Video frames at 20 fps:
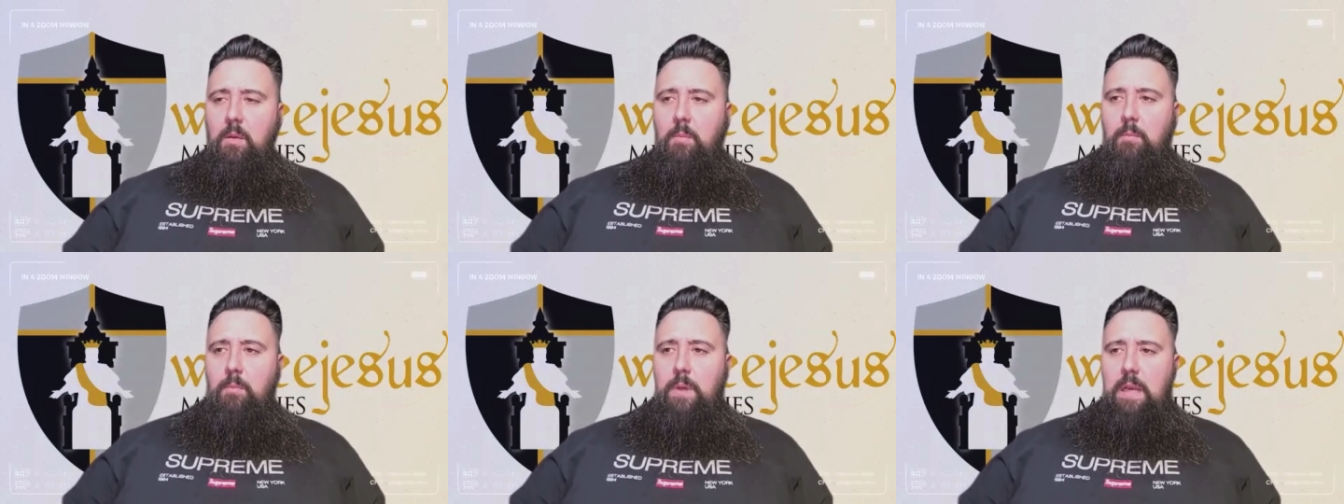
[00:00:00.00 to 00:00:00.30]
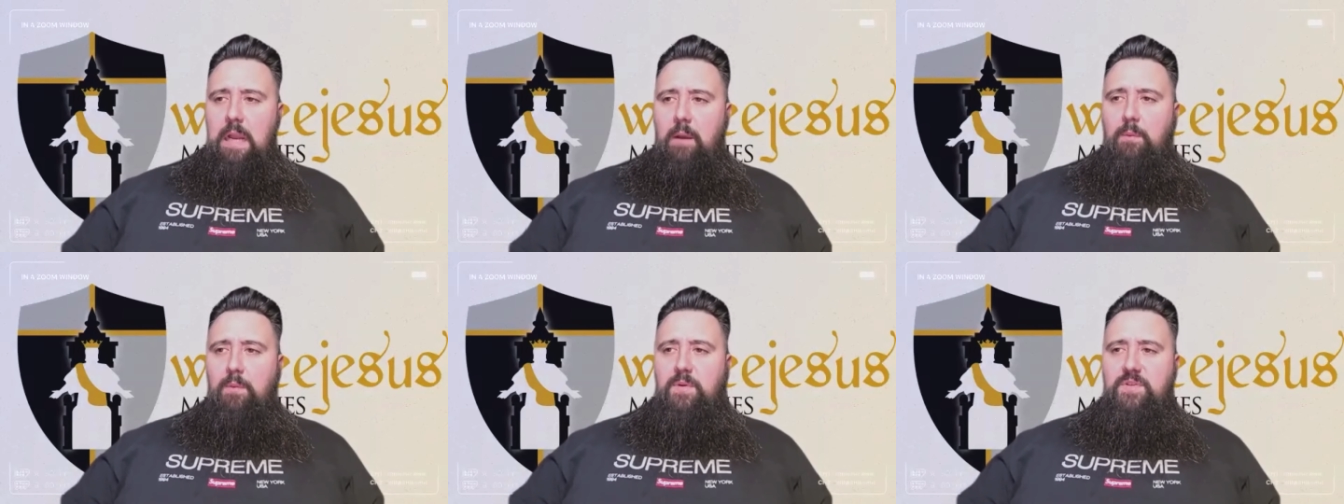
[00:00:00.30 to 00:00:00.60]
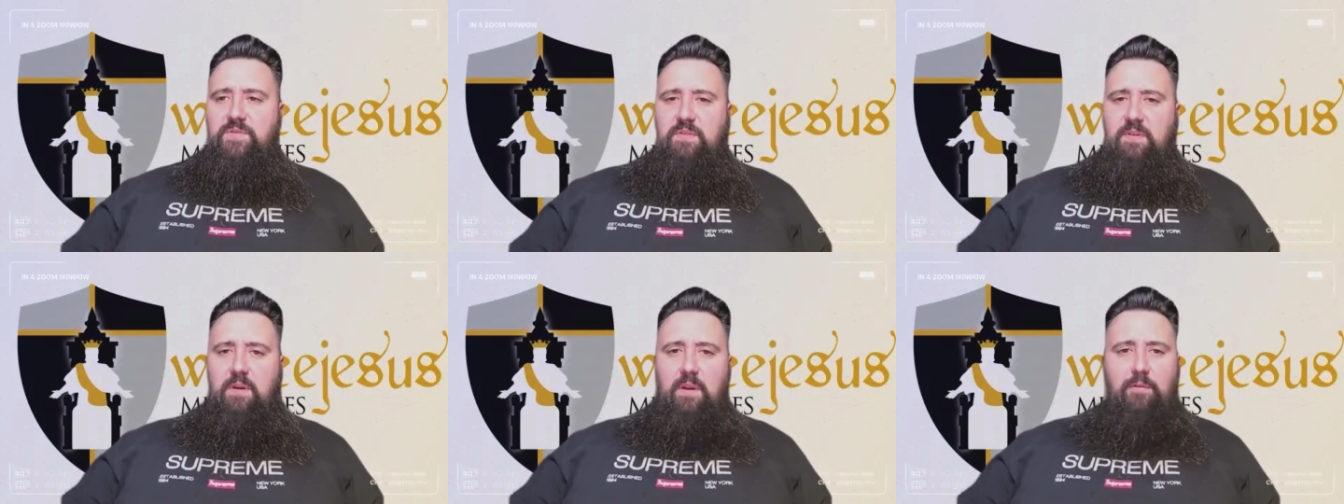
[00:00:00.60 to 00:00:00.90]
But I
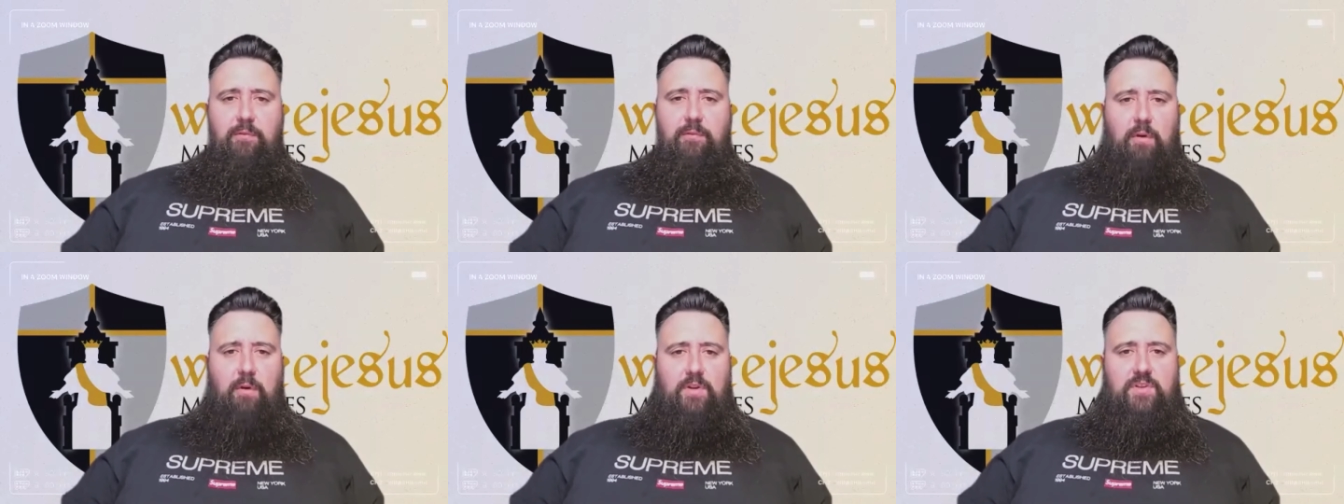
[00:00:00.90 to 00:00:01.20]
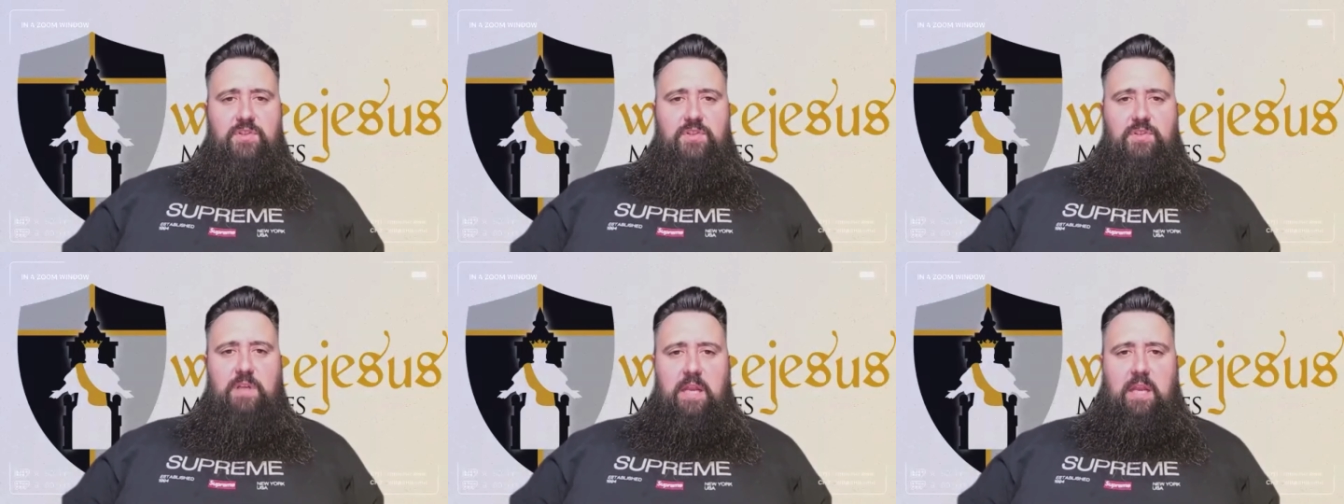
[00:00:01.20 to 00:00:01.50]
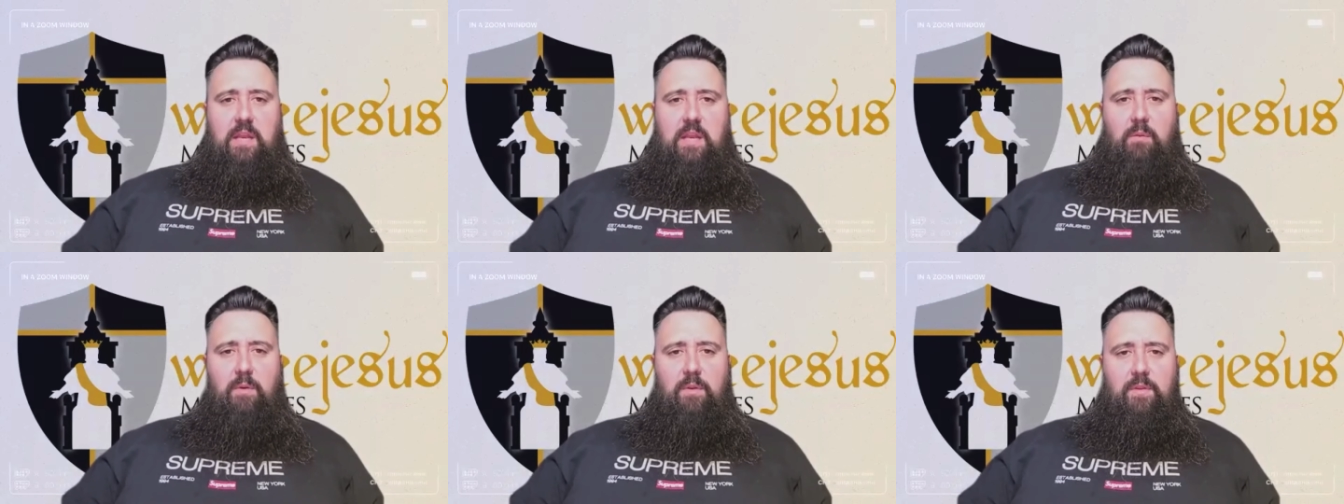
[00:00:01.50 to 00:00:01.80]
was very
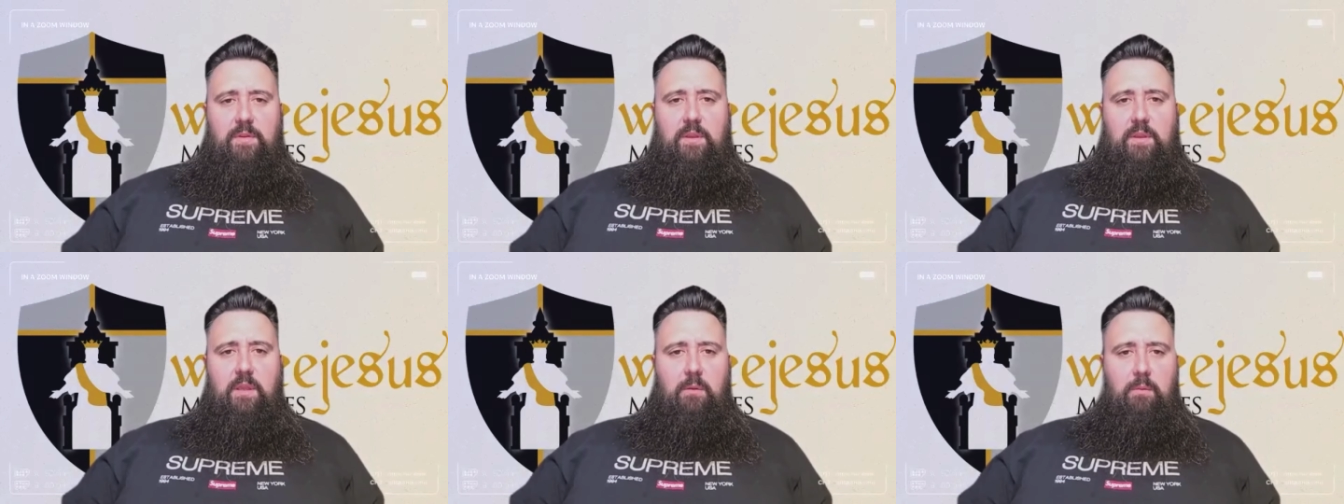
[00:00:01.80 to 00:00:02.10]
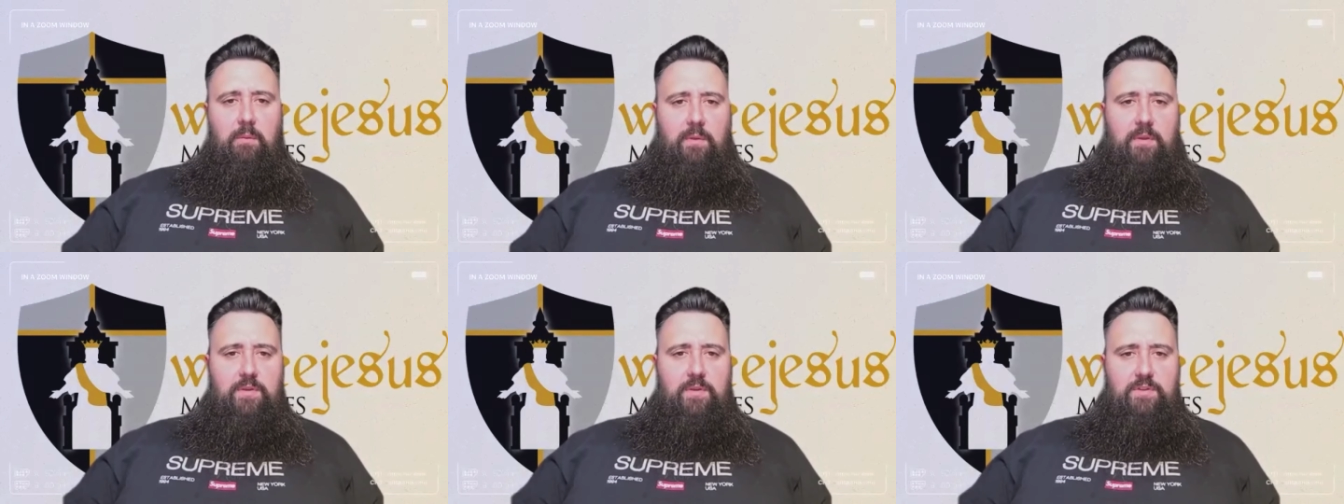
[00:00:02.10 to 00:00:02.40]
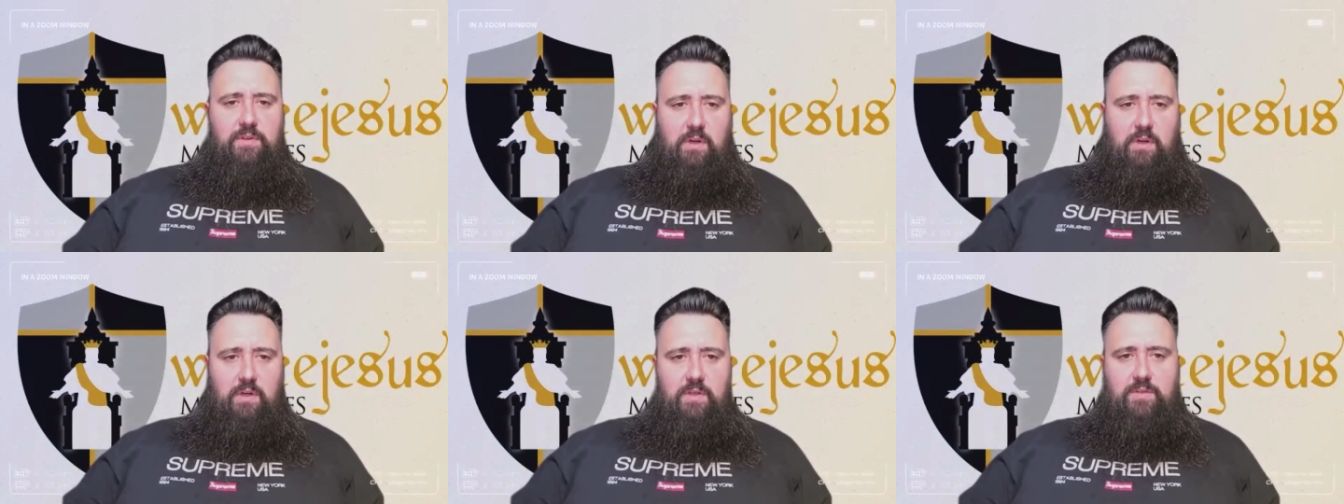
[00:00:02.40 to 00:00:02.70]
frustrated with dealing with the
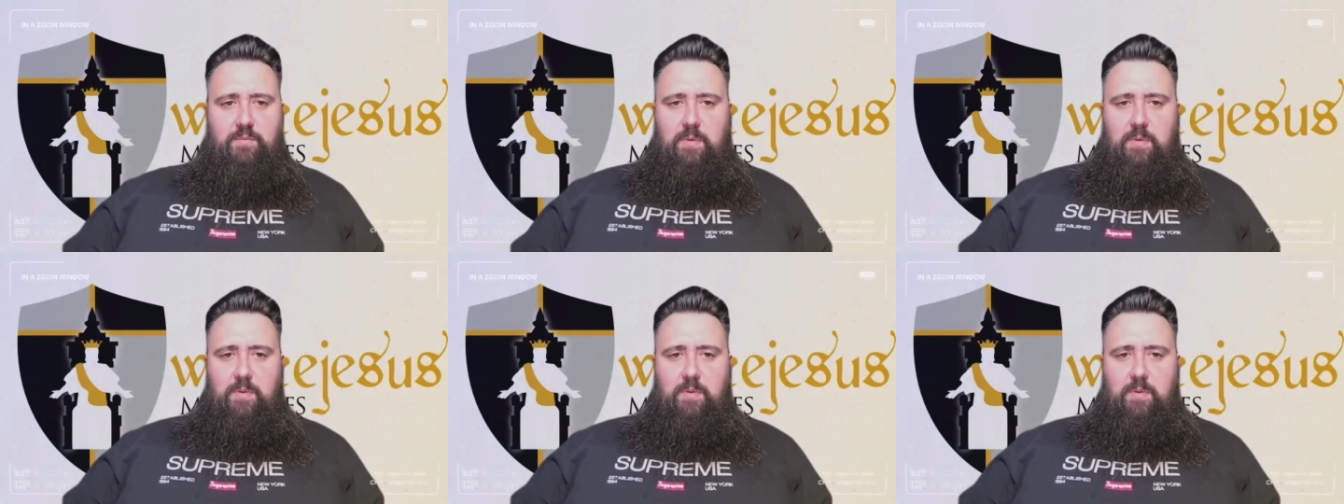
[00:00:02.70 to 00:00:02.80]
church